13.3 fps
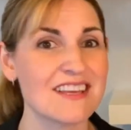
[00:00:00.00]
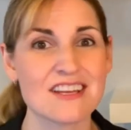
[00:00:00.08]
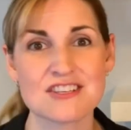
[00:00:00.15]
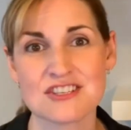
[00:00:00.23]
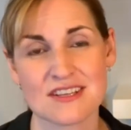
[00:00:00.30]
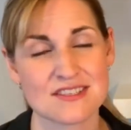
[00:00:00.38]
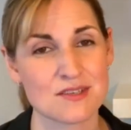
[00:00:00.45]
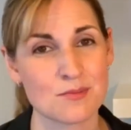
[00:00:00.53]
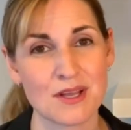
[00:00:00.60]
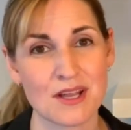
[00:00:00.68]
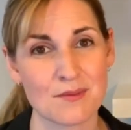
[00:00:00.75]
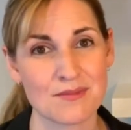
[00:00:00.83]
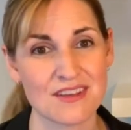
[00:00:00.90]
get a chance to
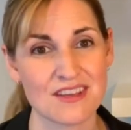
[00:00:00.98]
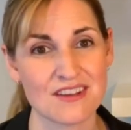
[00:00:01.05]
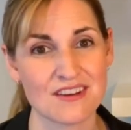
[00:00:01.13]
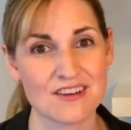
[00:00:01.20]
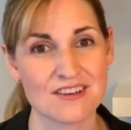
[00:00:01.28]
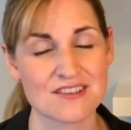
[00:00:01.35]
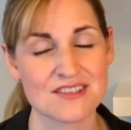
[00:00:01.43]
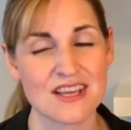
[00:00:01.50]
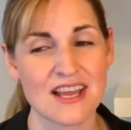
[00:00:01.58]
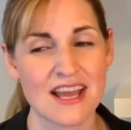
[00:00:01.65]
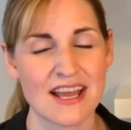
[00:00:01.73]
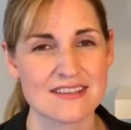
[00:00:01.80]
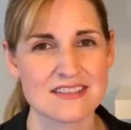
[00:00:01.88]
pick up the ears
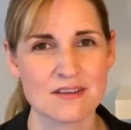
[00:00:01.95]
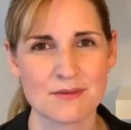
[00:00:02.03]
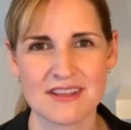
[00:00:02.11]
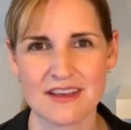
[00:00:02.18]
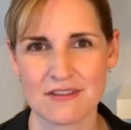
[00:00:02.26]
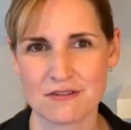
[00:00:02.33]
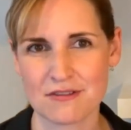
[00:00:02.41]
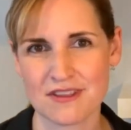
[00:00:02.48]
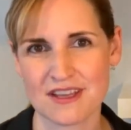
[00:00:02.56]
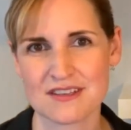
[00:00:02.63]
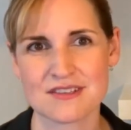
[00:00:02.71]
and some of the other things,